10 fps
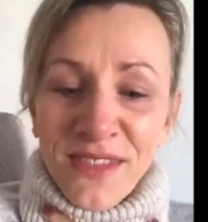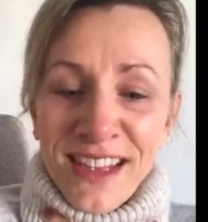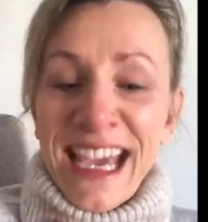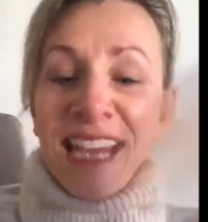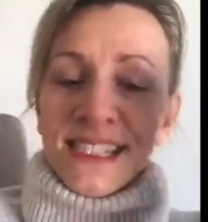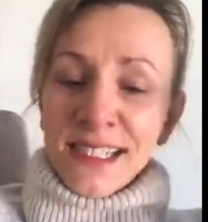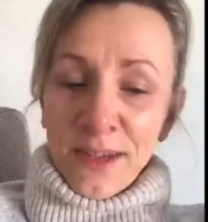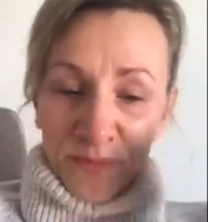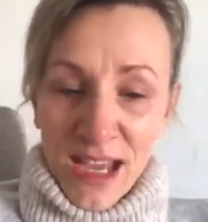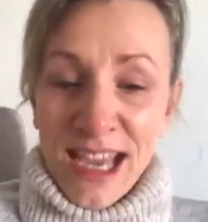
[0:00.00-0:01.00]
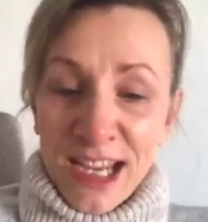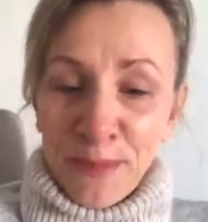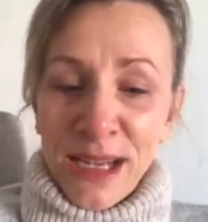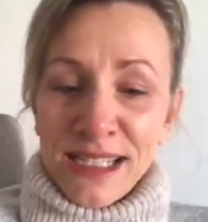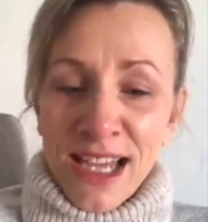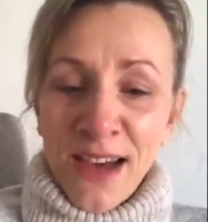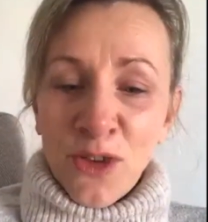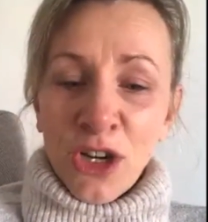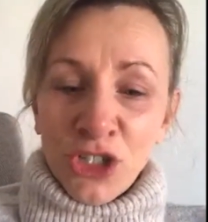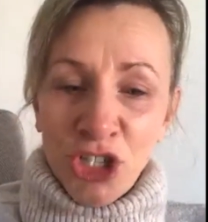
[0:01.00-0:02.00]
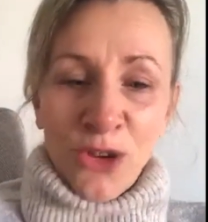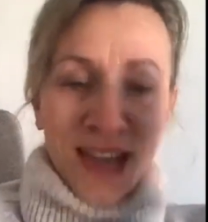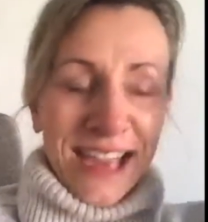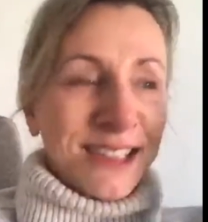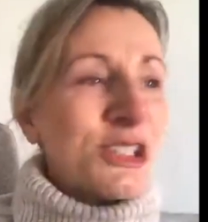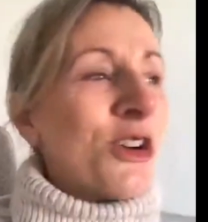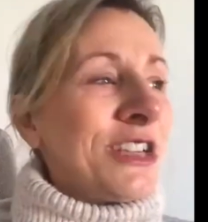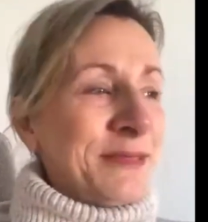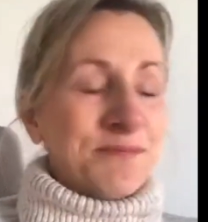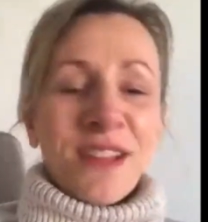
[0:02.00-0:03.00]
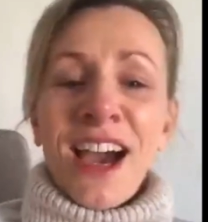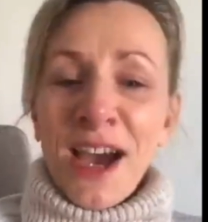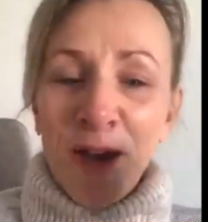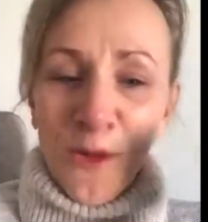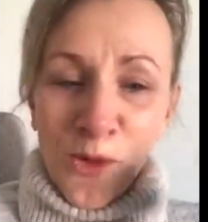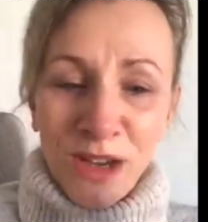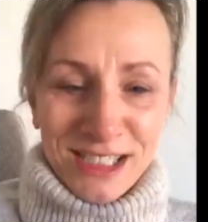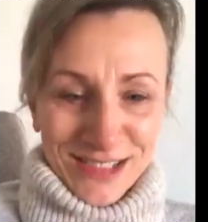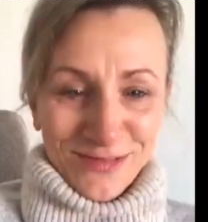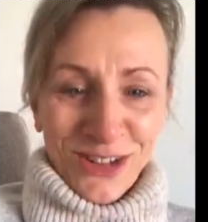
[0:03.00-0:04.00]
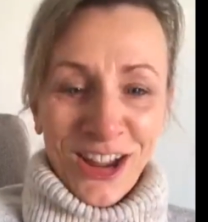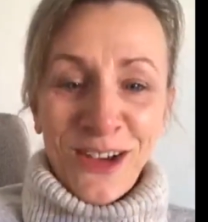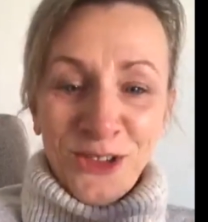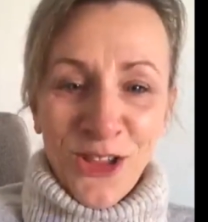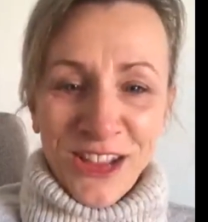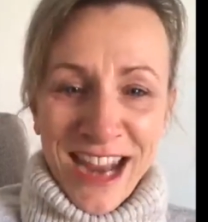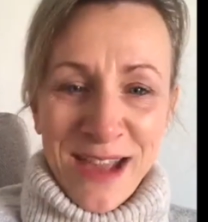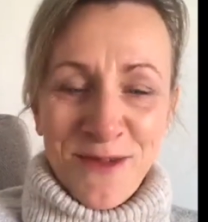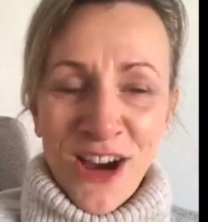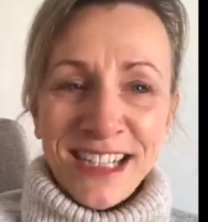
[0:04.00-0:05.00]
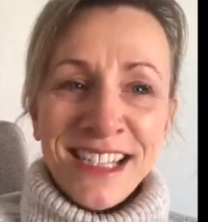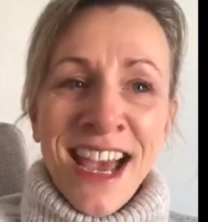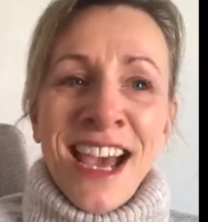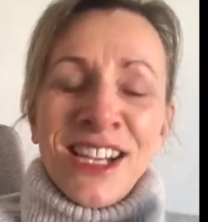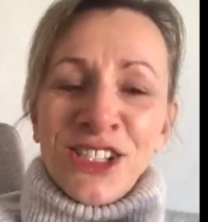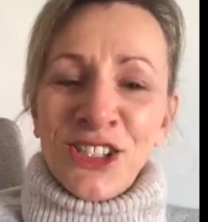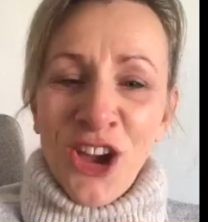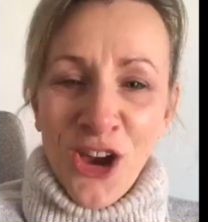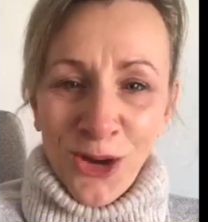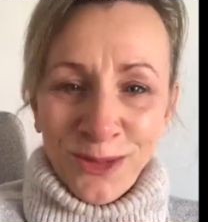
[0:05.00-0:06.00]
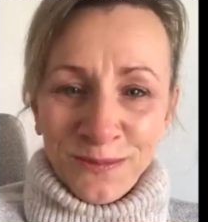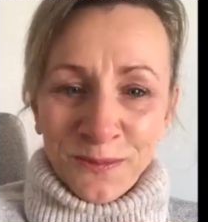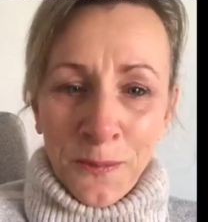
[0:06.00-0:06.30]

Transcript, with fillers: yes, it appears that I've got Joke. Sorry, wonderful. I've got the name right. So,